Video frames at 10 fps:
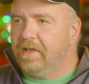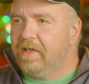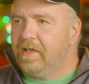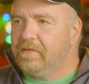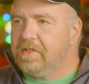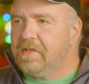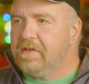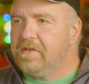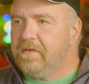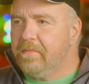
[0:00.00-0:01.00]
And if
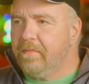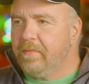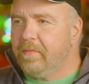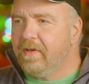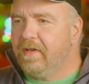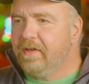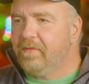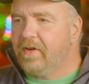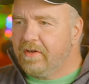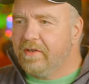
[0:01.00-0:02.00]
so, we're going to
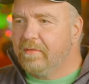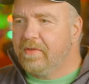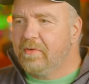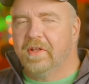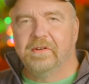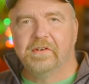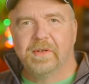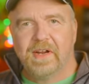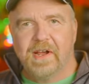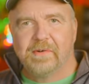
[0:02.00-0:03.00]
fall all the way through to
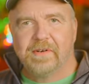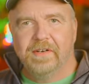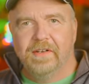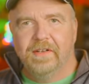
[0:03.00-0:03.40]
increment hour.